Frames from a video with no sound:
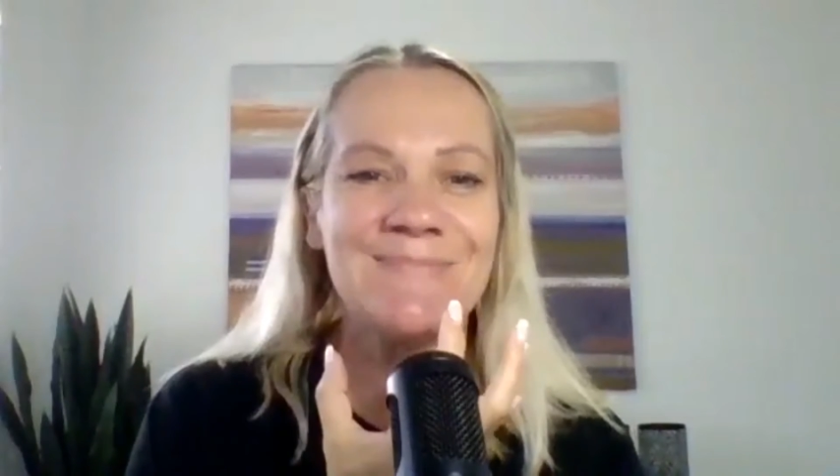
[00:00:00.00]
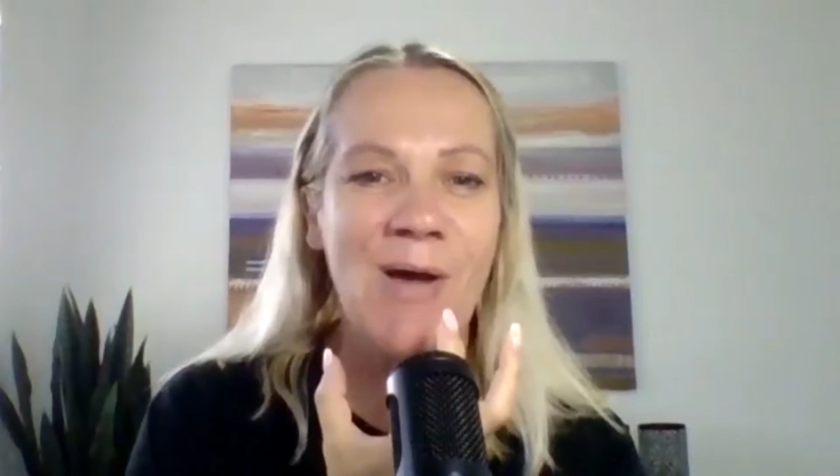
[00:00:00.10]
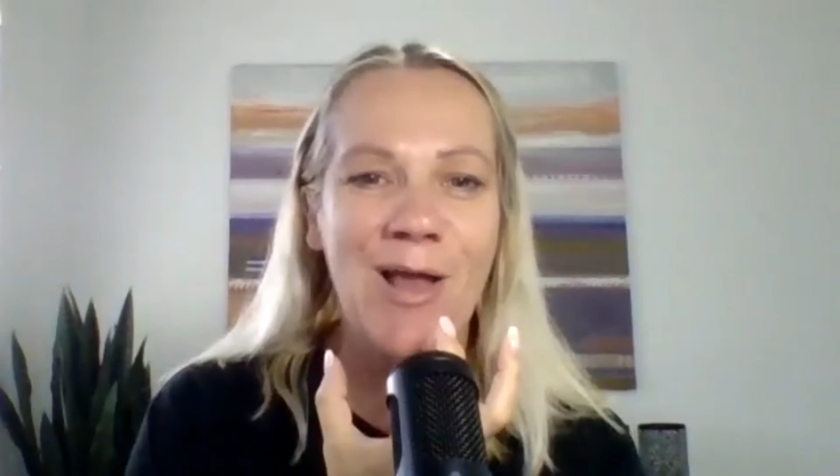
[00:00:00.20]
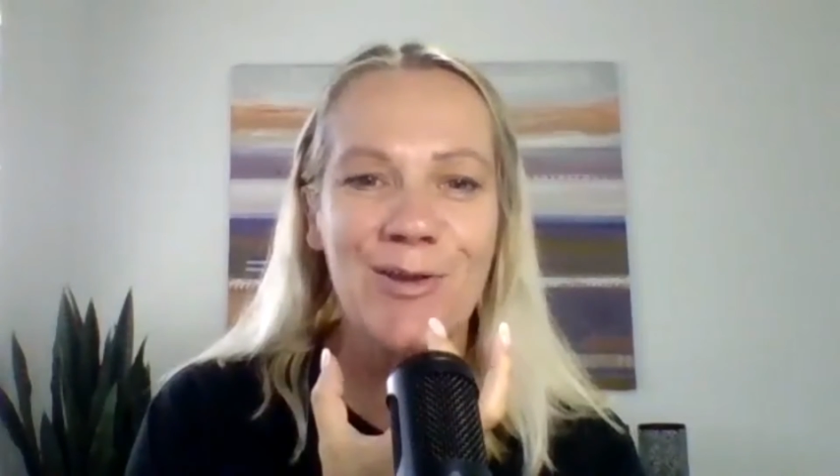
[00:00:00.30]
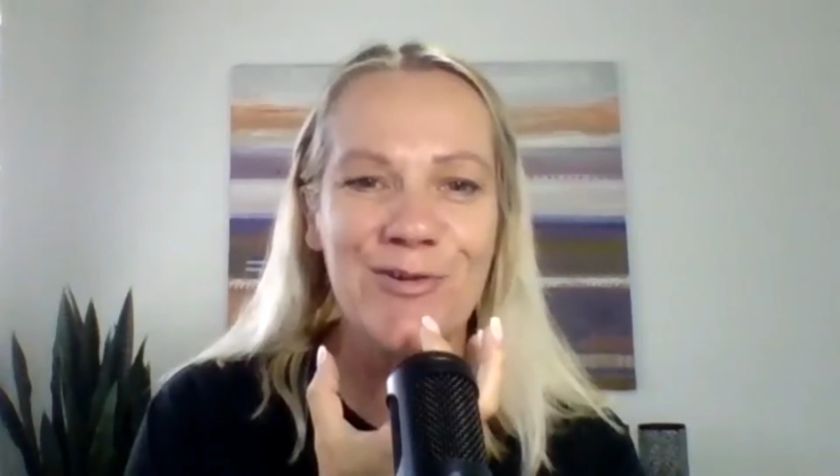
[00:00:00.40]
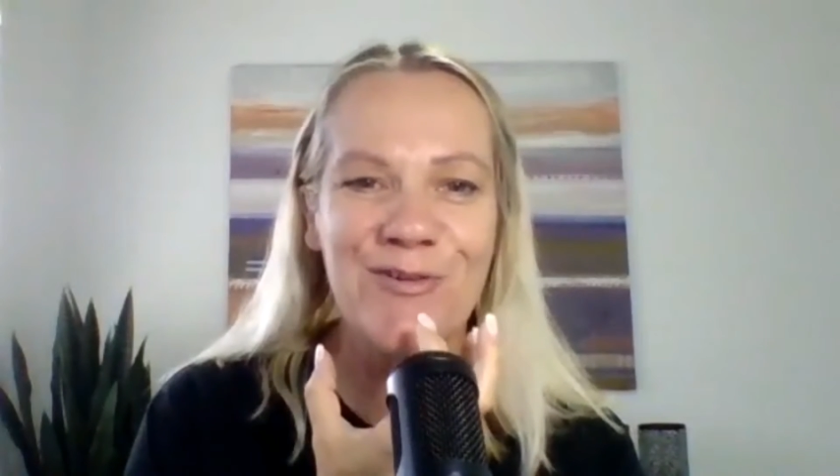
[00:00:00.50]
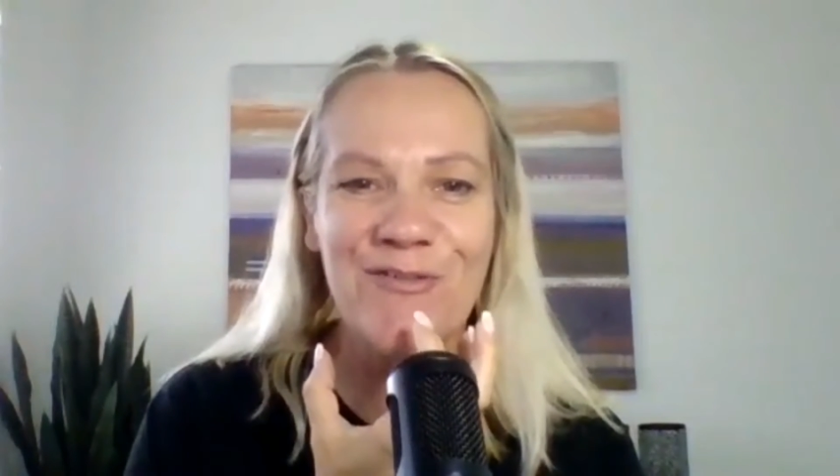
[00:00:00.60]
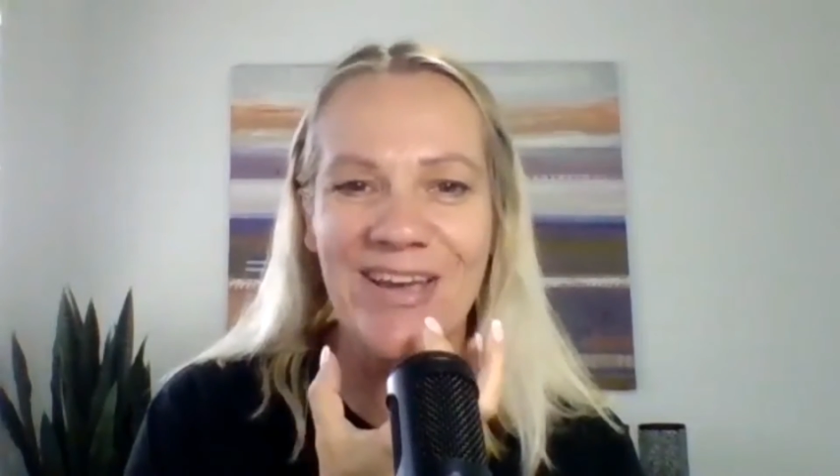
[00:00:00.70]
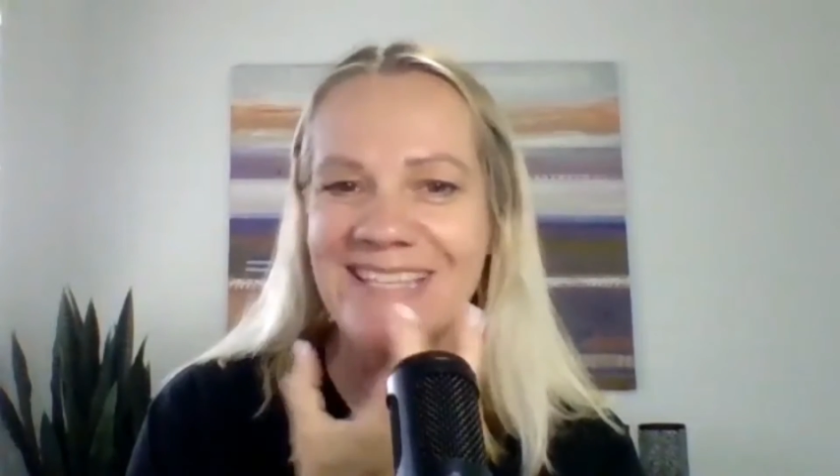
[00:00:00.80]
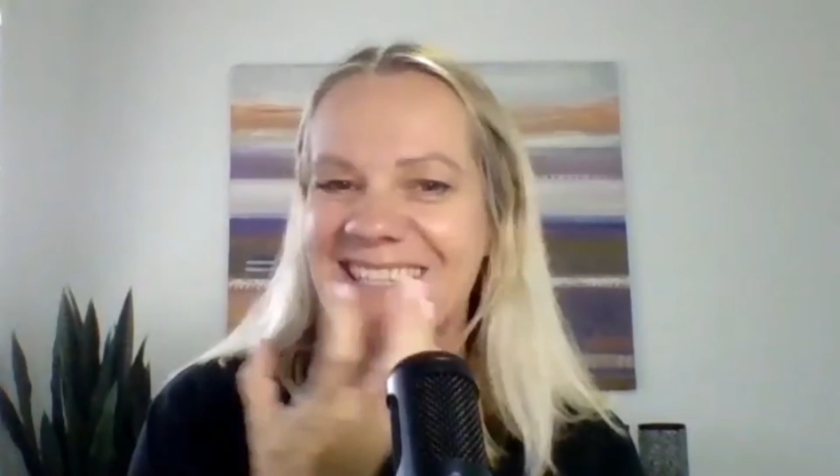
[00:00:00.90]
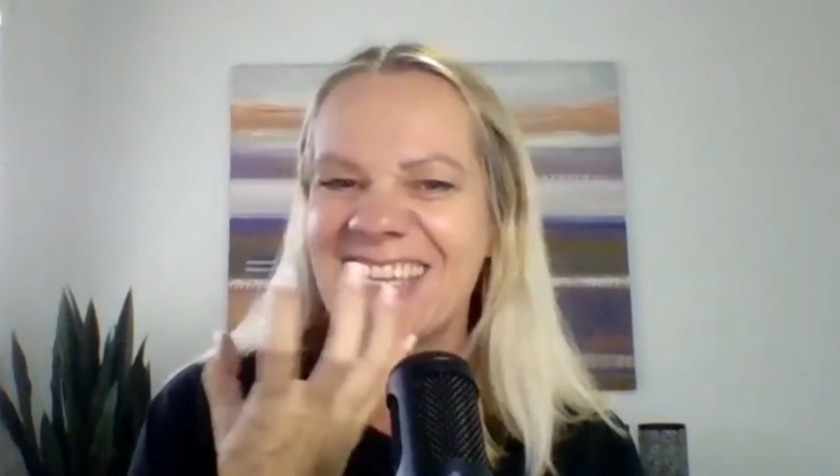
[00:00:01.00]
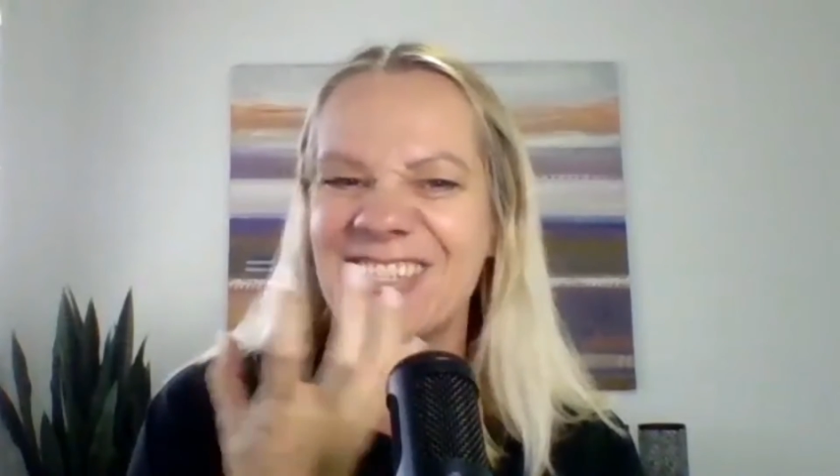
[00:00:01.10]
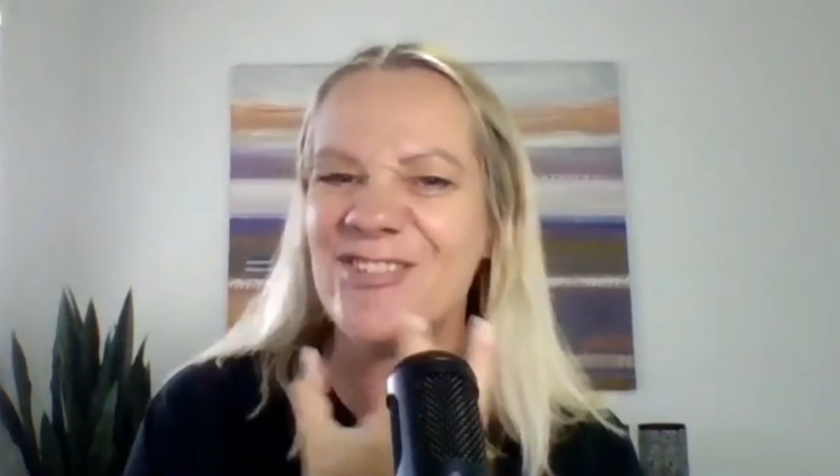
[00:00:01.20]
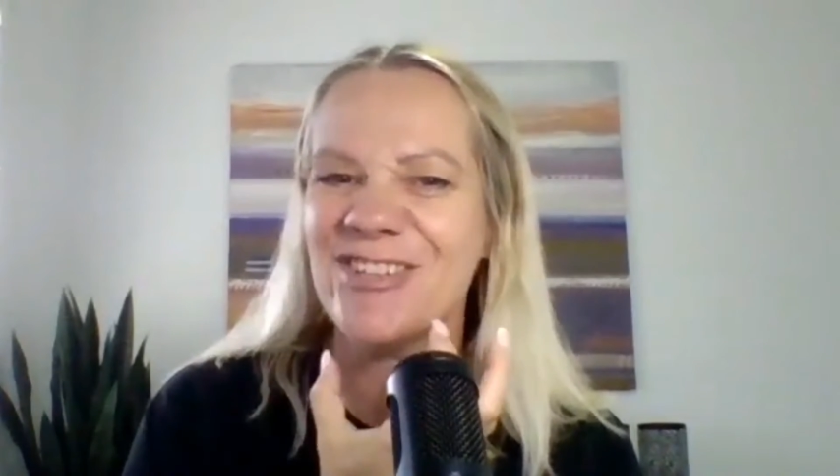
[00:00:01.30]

smile on your face that